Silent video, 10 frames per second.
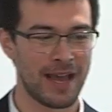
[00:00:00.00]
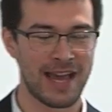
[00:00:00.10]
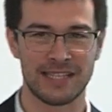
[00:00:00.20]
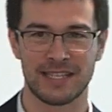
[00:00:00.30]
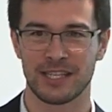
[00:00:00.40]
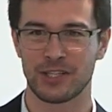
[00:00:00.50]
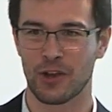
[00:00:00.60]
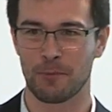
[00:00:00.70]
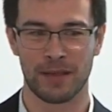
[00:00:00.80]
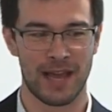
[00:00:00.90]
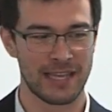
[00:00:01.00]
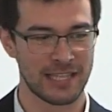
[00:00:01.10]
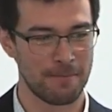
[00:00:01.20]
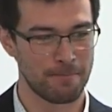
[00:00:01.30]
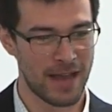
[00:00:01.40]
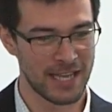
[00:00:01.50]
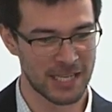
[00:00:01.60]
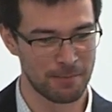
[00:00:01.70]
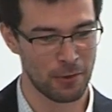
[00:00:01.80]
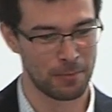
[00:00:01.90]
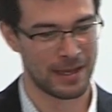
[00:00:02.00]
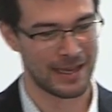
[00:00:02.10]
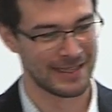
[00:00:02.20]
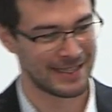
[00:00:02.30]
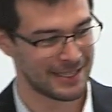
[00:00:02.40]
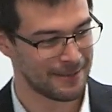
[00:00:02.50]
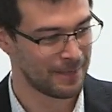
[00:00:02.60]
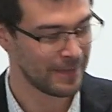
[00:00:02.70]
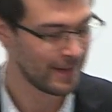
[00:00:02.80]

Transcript: players, soccer players and basketball players.